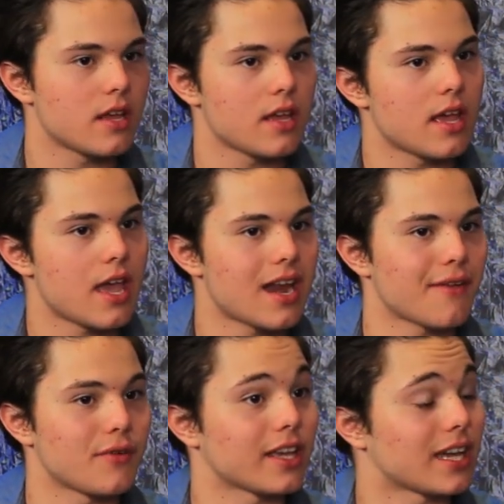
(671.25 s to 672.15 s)
Right. And
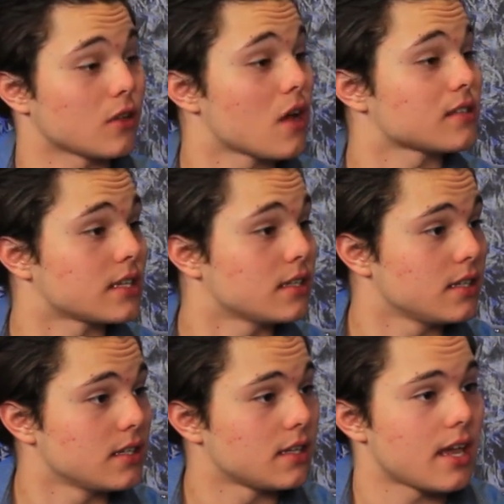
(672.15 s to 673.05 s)
I felt like I'd lost it.
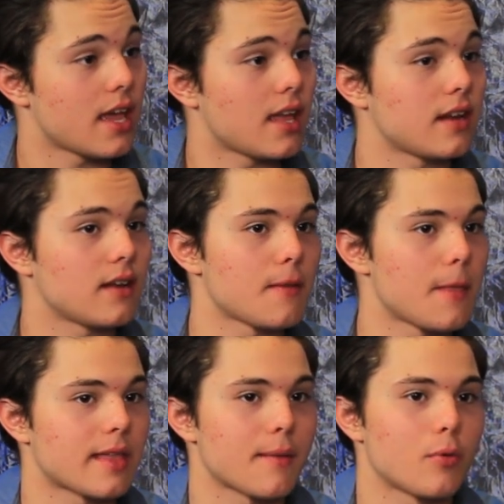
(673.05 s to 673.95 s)
Mm. And
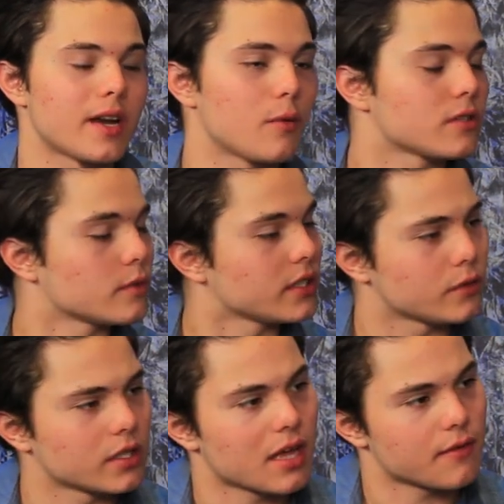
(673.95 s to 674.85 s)
at that point, I wasn't really
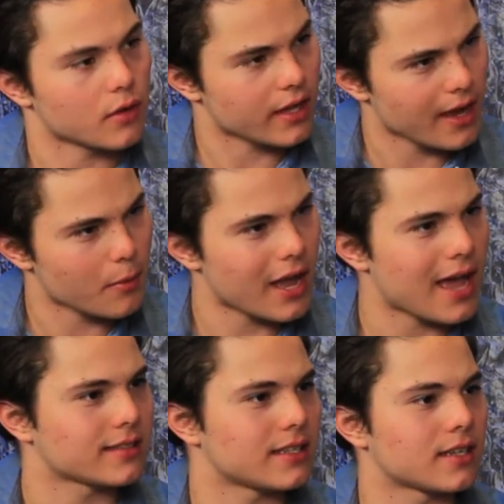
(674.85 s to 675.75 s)
doing a lot of on-camera
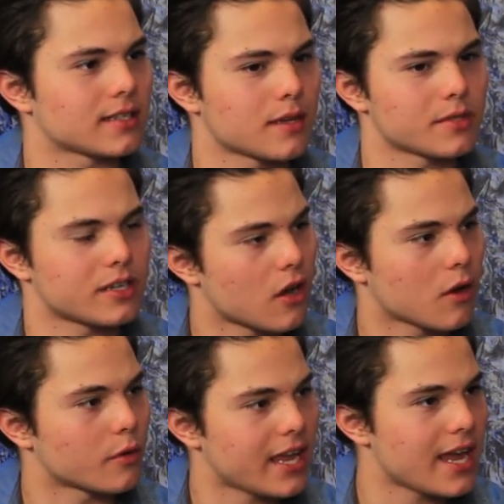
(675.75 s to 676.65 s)
acting because I was at an awkward